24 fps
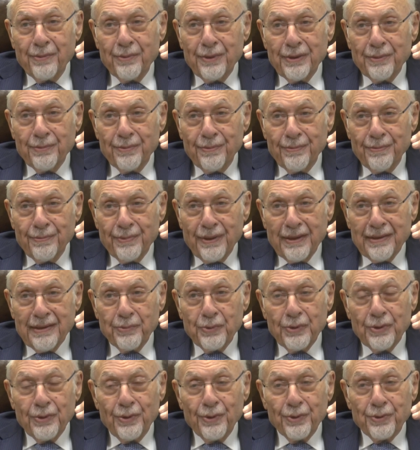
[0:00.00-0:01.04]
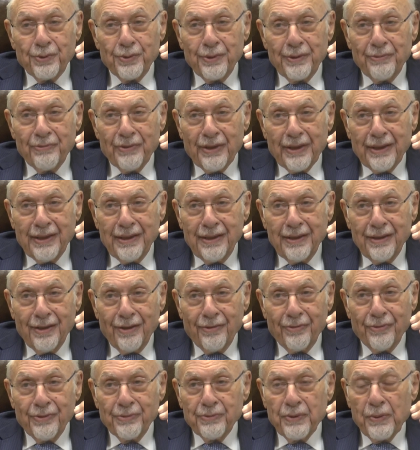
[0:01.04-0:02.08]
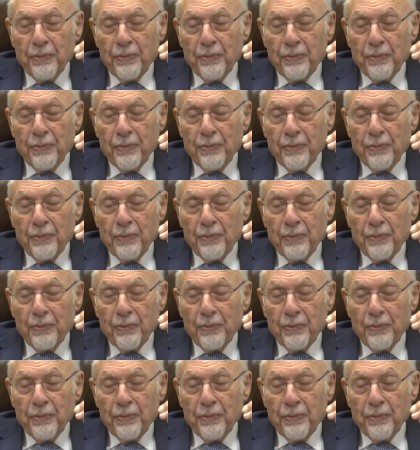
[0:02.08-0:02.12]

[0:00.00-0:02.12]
when brother would go to him very often.